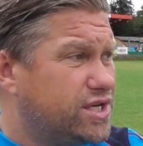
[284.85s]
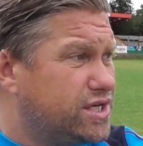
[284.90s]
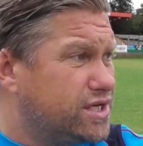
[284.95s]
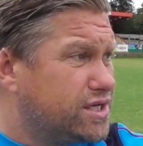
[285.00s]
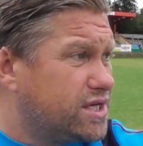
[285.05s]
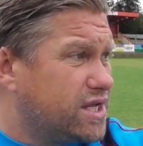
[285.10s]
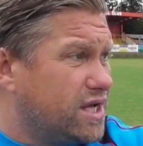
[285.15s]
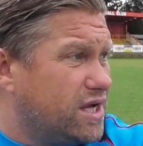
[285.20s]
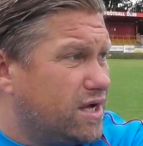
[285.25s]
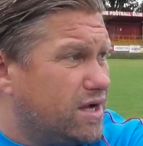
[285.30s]

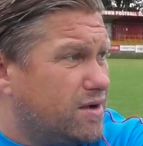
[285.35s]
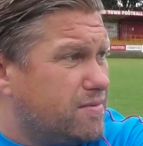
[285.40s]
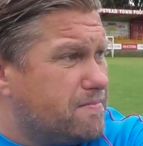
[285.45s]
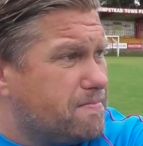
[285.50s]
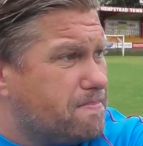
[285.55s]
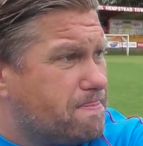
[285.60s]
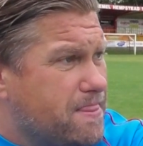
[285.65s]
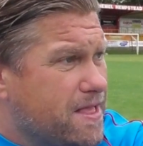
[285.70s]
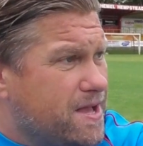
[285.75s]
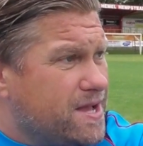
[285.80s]
And
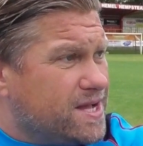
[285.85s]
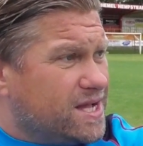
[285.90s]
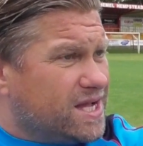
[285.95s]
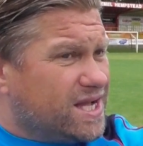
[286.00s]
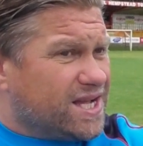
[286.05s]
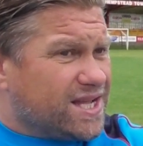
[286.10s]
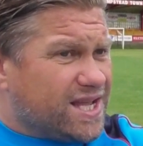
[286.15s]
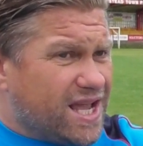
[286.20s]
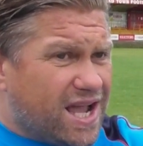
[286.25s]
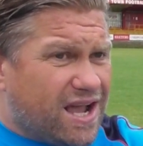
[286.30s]

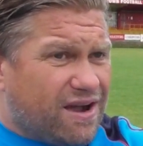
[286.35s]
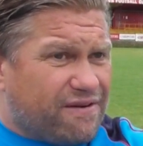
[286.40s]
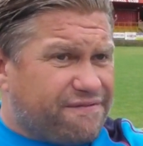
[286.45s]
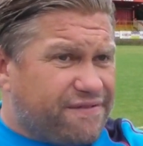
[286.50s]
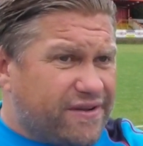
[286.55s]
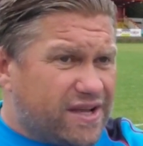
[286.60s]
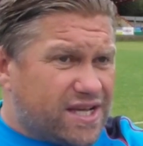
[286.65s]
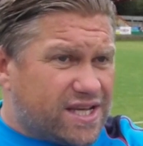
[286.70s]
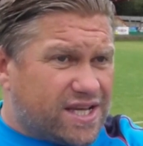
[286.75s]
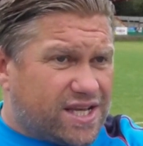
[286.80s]
I
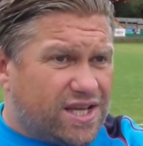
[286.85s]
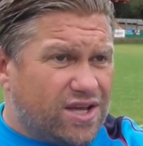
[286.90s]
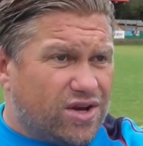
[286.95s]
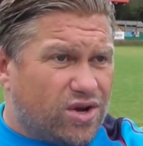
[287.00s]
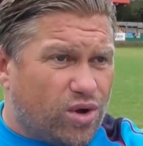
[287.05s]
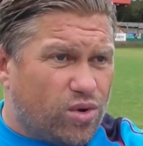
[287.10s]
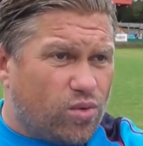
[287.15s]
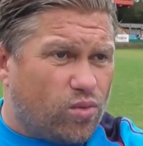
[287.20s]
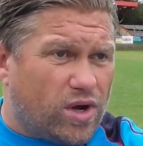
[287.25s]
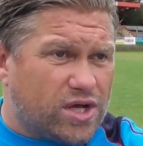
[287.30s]
think, you
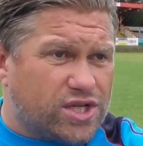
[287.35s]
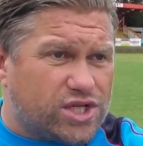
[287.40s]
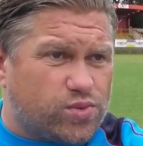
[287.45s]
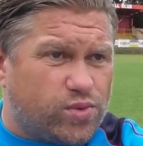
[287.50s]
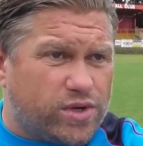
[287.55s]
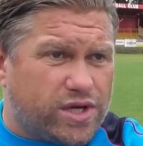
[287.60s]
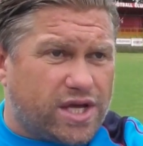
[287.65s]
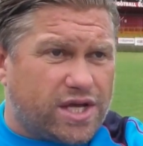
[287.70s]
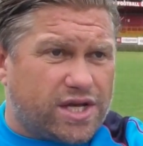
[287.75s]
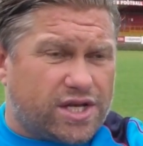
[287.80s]
know, once
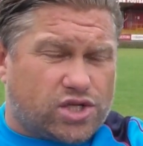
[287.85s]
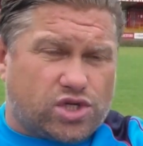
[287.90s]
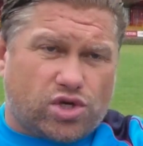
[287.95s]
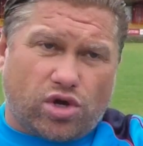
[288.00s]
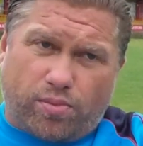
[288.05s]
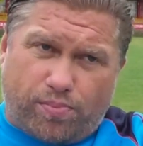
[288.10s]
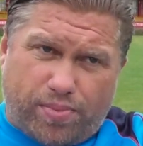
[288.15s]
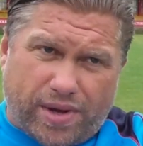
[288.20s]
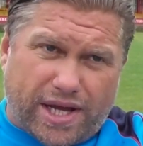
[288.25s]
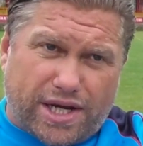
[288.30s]
we get the
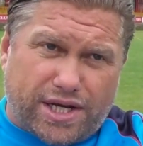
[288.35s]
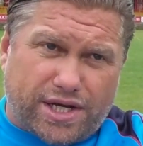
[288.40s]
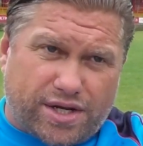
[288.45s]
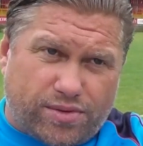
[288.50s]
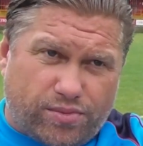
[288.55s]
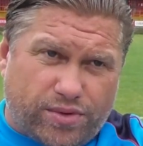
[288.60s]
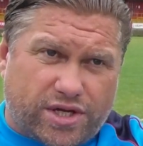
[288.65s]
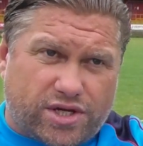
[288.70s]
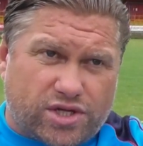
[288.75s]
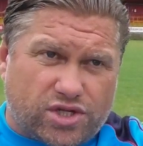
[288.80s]
top end
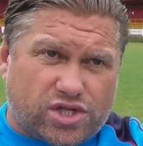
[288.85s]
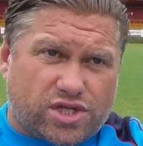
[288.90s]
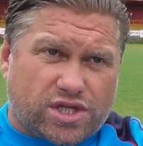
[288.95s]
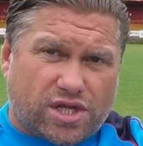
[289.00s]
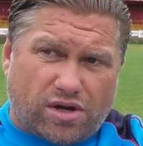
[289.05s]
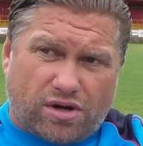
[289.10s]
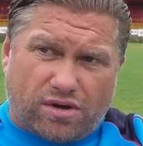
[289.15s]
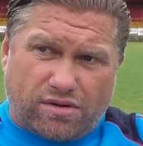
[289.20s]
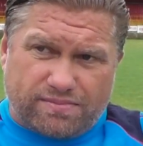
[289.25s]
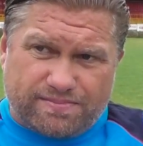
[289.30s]
and we can
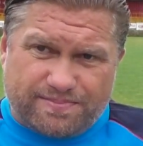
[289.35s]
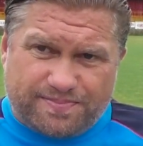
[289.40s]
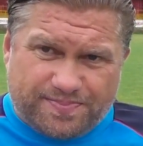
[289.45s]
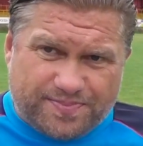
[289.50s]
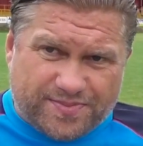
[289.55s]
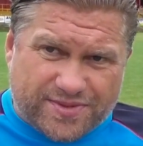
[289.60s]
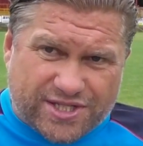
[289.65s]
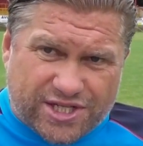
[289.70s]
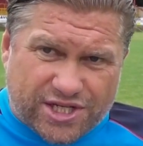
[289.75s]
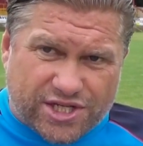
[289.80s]
start
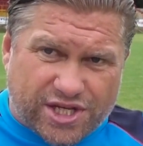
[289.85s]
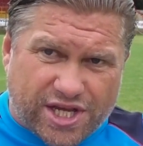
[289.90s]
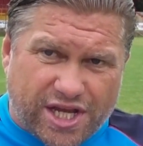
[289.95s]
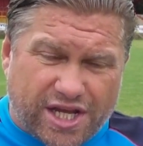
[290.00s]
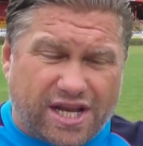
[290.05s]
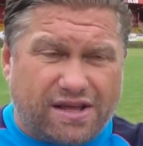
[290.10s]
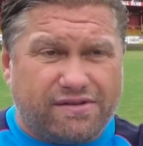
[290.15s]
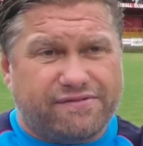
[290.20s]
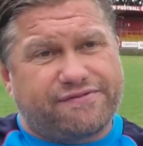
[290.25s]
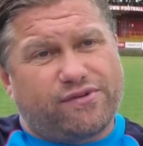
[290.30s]
just
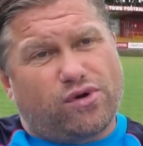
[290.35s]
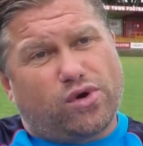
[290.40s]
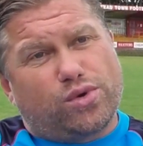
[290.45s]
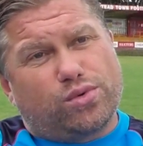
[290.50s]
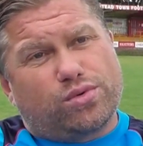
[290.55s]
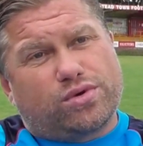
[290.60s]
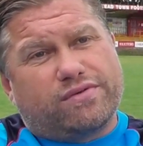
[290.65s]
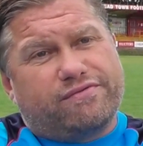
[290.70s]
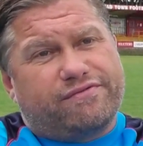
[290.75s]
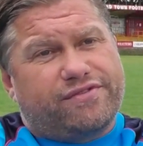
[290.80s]
getting that
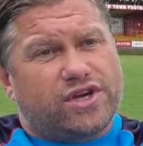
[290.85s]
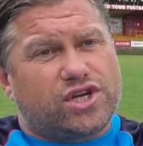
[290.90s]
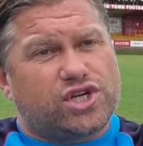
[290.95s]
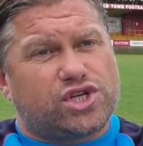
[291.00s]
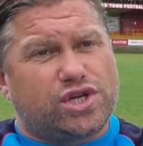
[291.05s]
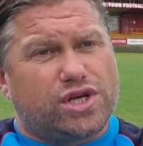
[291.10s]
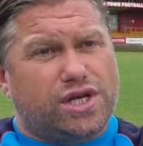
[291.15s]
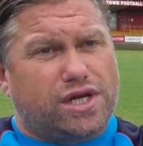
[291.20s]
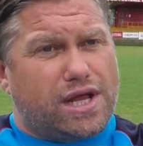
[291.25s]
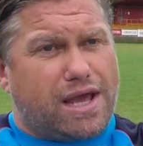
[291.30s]
final
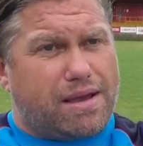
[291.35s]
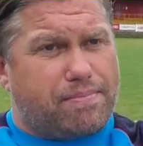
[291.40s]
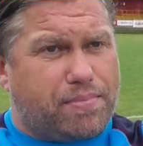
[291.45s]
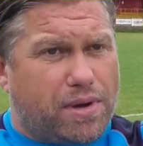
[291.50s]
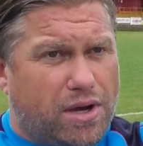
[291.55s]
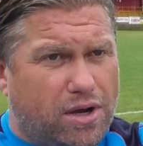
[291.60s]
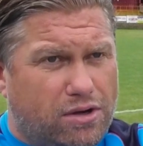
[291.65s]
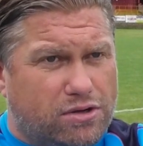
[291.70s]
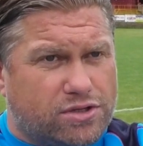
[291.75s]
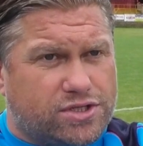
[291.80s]
conviction in our
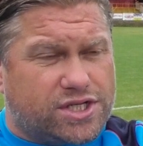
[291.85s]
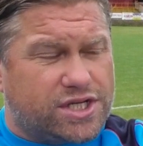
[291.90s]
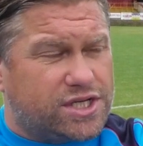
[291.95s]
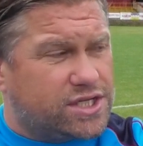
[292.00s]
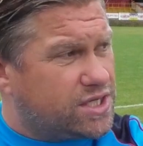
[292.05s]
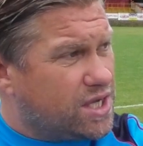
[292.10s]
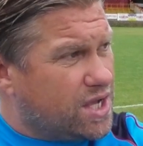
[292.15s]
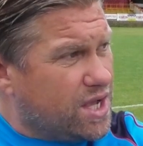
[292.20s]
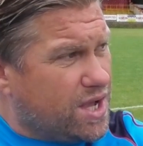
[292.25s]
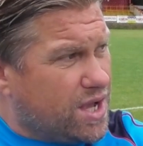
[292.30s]

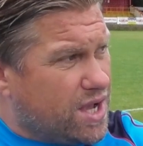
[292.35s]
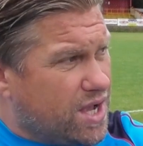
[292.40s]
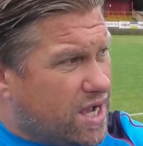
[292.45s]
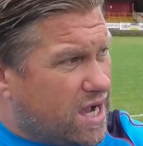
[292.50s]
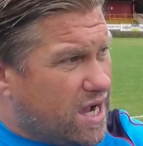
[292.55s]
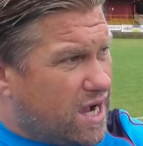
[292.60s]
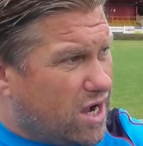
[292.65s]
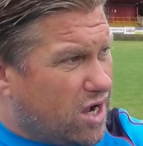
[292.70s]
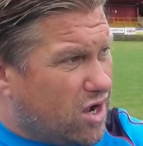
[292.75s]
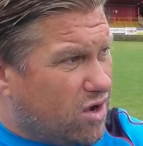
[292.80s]
passes
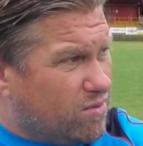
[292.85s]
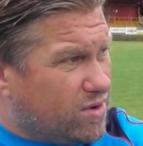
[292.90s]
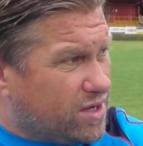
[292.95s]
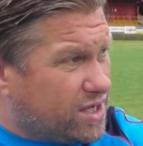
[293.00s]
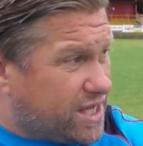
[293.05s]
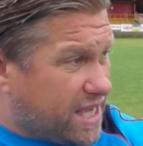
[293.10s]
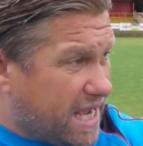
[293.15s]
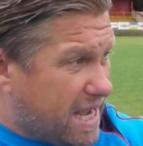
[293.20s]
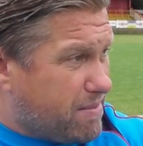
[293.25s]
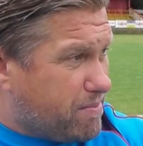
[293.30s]

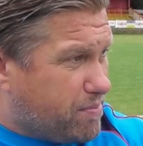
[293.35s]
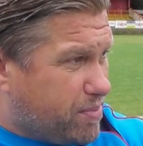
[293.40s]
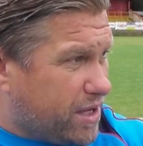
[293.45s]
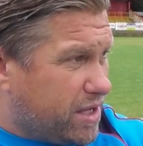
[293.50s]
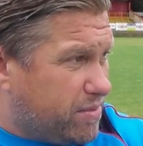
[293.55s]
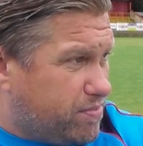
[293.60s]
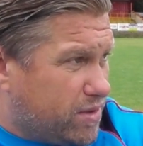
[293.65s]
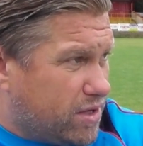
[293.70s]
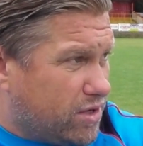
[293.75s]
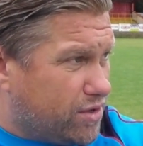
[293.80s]
and getting
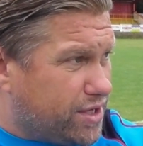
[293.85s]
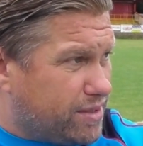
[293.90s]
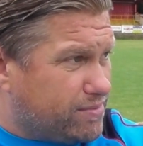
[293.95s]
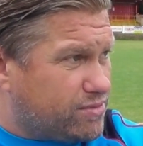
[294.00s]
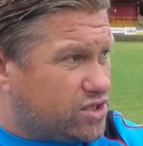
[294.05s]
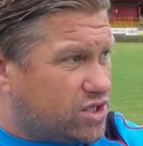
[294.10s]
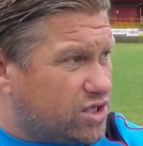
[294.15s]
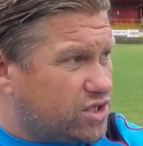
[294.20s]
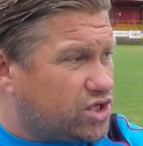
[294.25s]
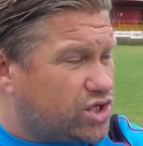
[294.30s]
people on
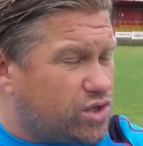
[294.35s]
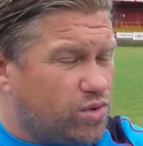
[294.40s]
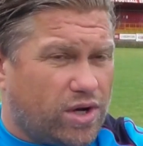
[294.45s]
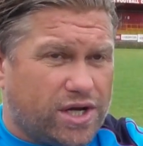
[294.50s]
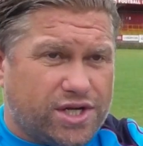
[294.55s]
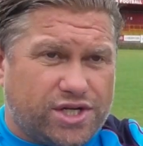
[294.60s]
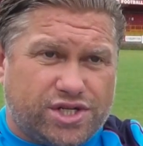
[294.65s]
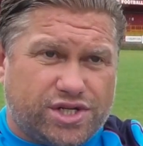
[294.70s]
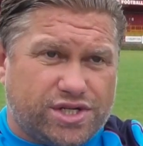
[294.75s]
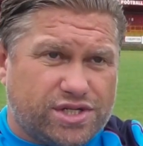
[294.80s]
them
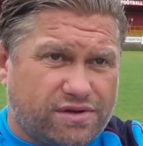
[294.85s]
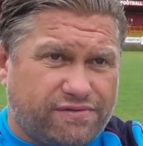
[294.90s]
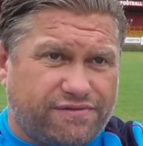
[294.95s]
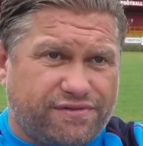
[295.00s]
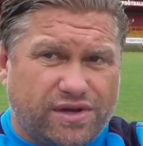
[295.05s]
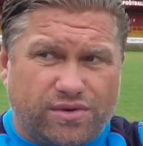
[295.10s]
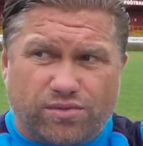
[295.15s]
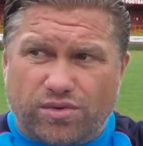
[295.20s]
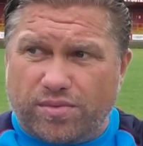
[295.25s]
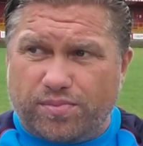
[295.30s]
situations, I
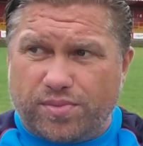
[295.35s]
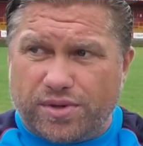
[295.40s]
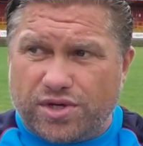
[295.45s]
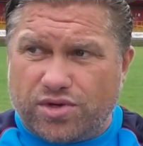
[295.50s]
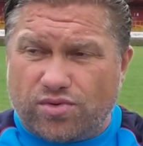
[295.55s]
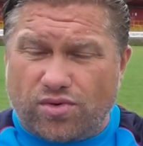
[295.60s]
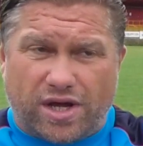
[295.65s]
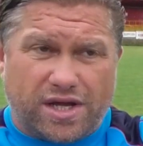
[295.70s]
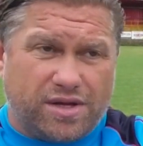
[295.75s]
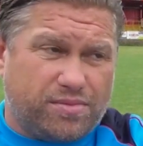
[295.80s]
think we'd be
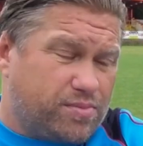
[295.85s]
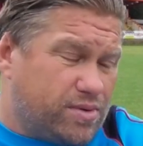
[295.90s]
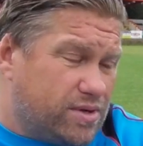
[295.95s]
great.